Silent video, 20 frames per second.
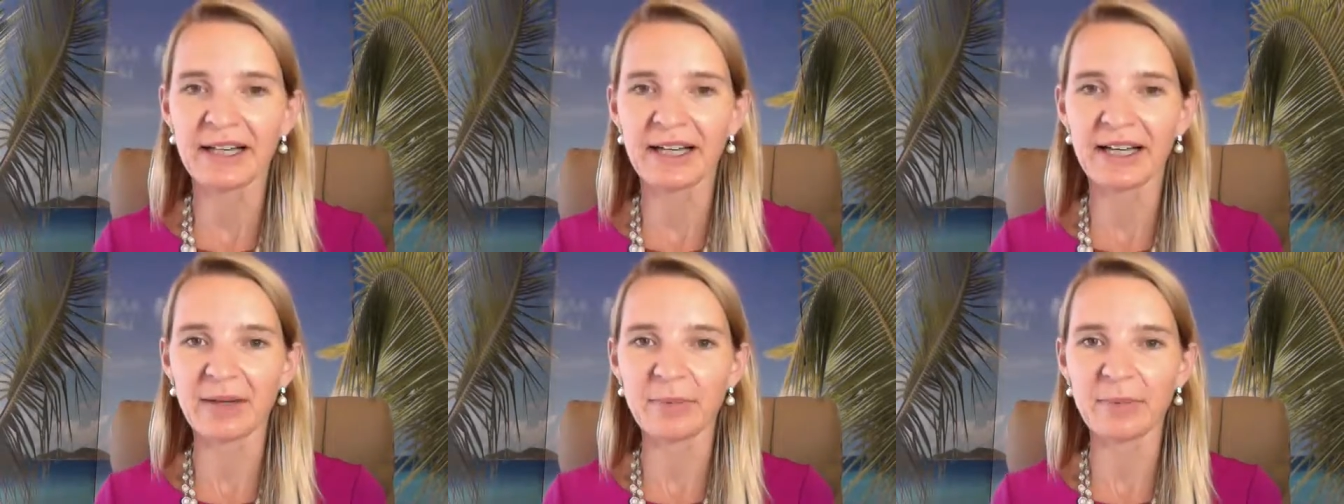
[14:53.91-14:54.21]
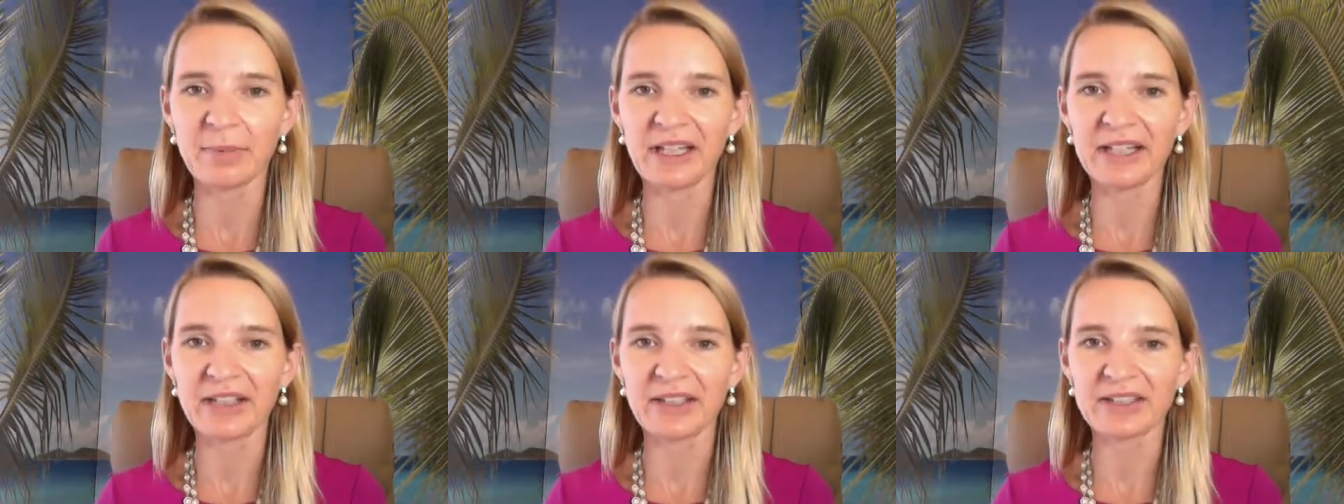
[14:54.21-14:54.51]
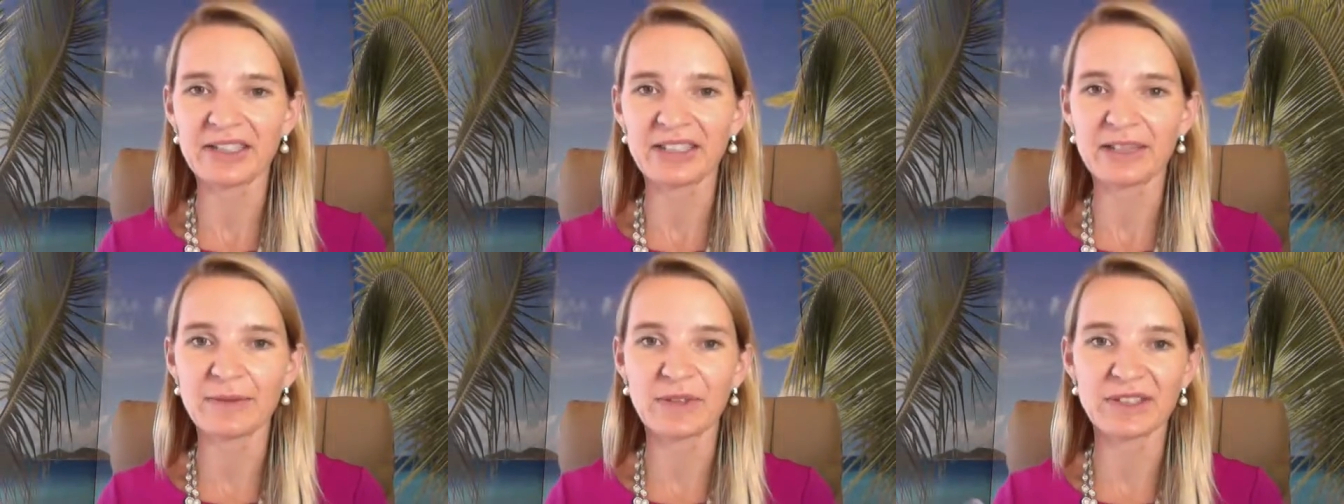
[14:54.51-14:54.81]
Um,
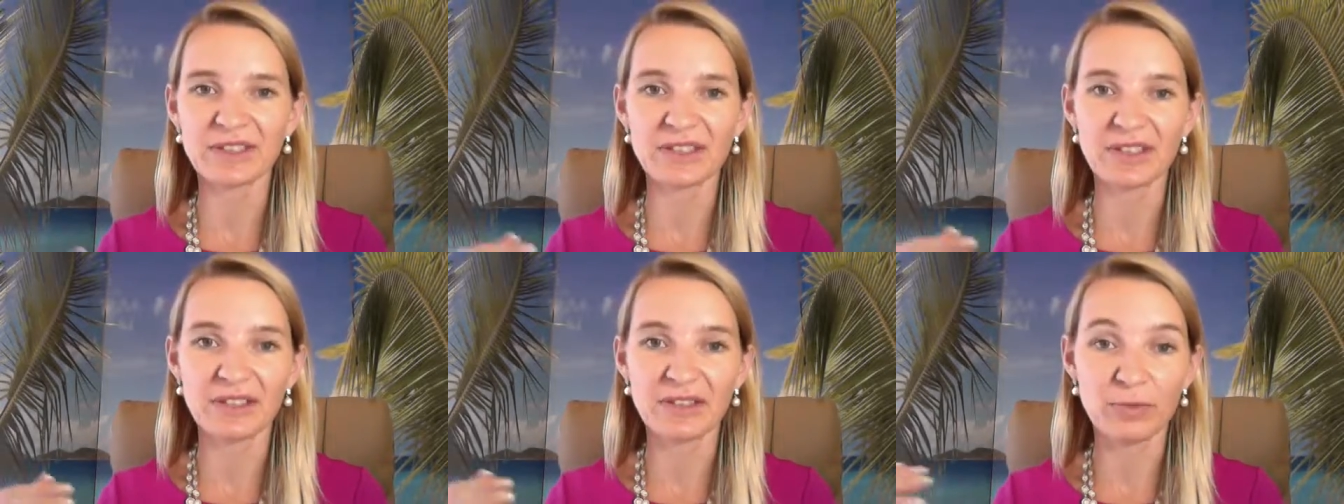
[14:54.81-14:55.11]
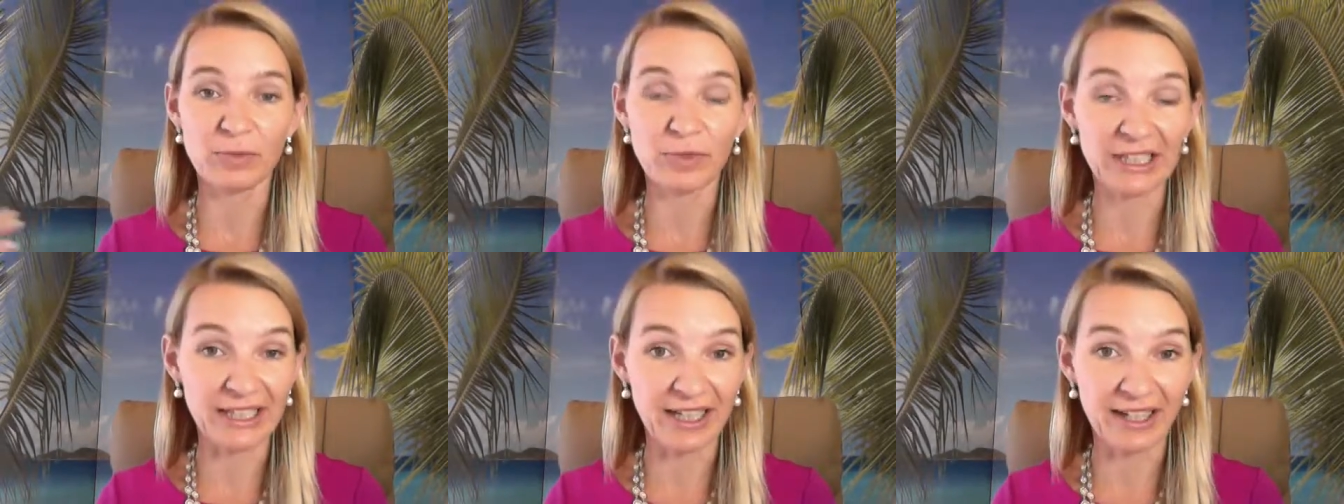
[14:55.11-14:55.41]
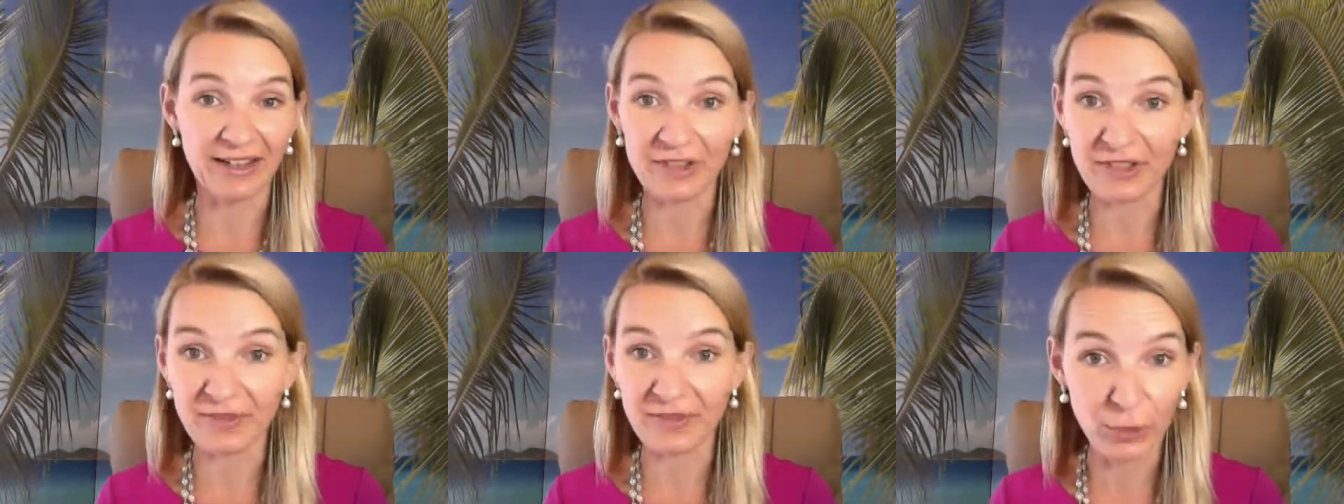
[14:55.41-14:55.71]
because he was in a
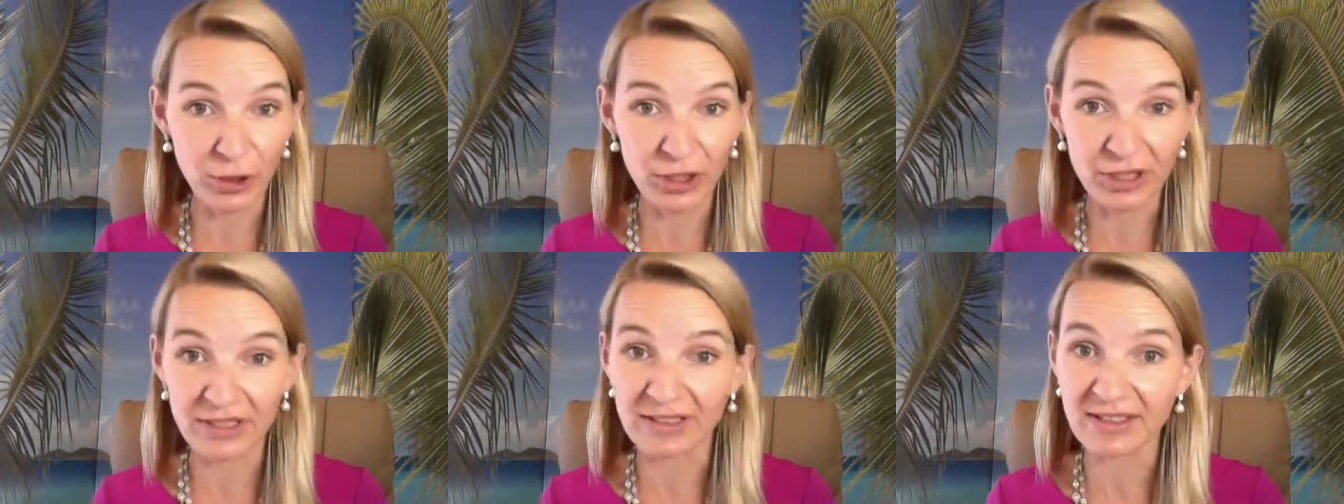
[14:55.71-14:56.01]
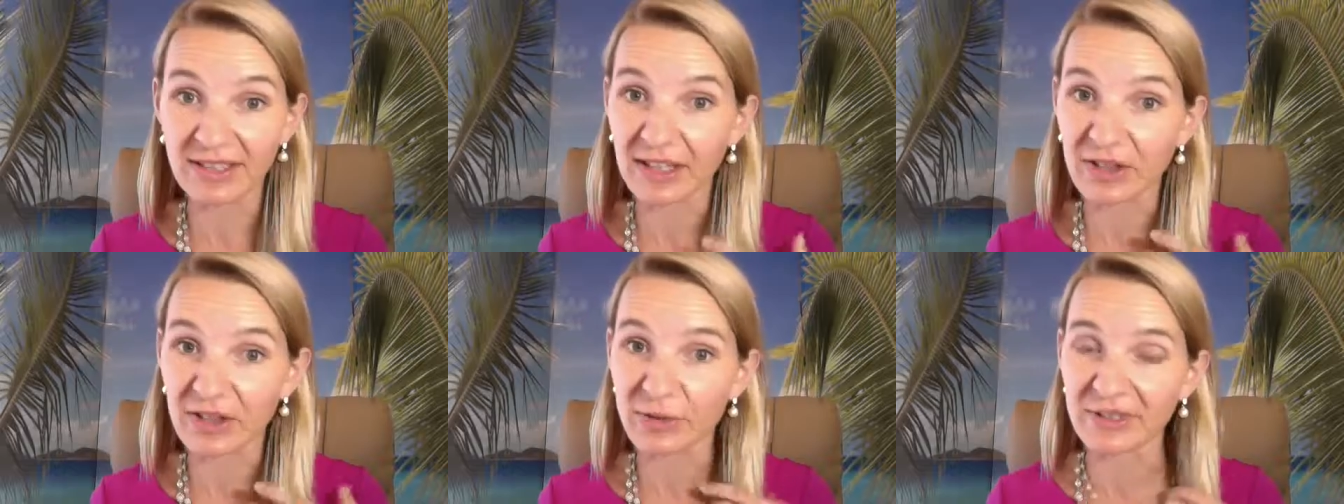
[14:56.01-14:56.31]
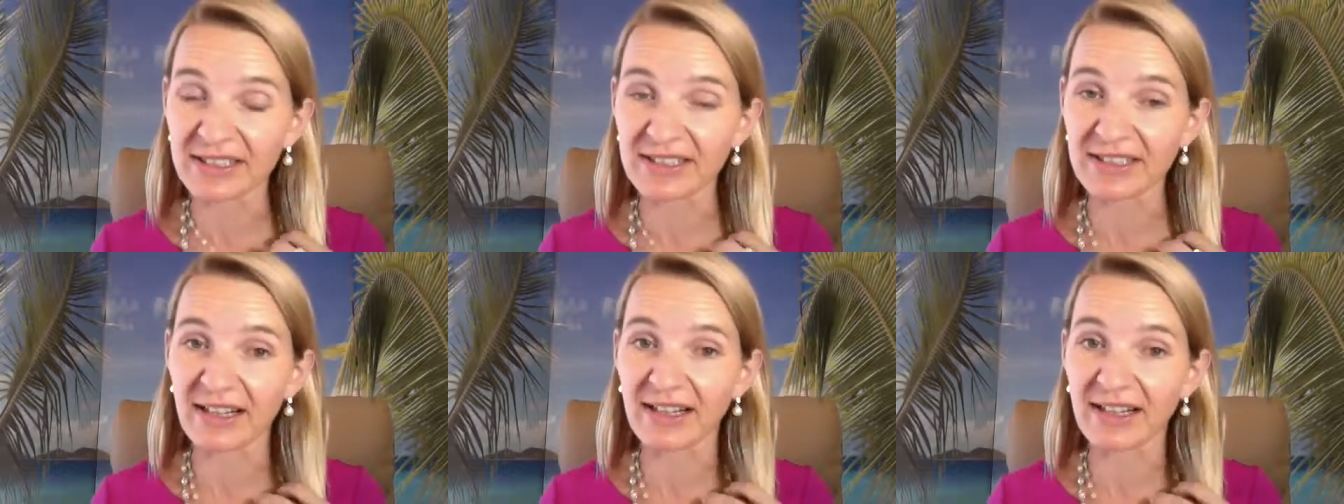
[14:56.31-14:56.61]
recovered avoidant
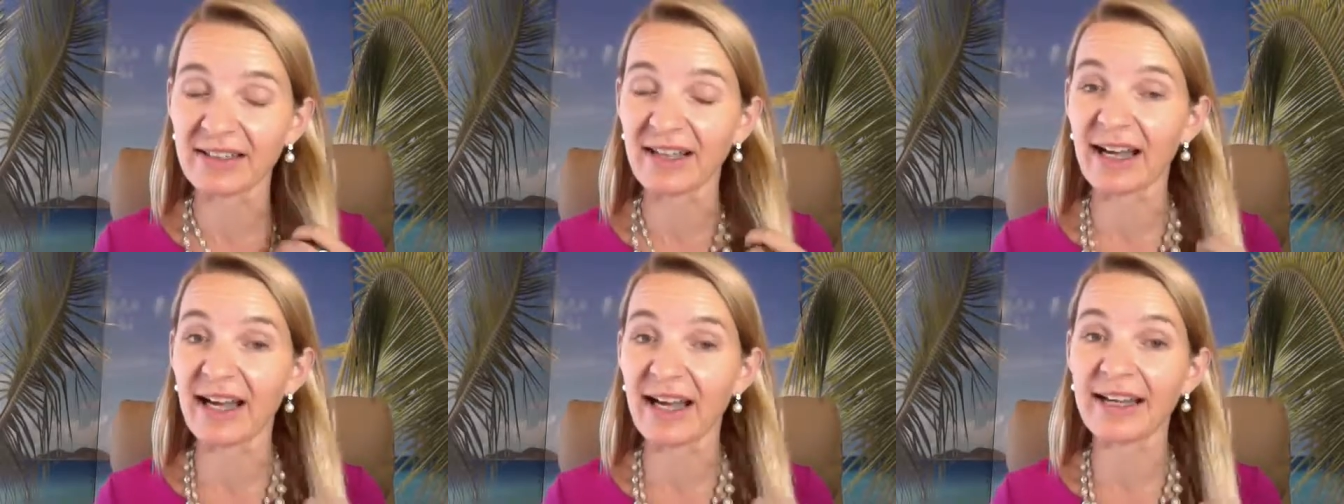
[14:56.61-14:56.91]
attachment style.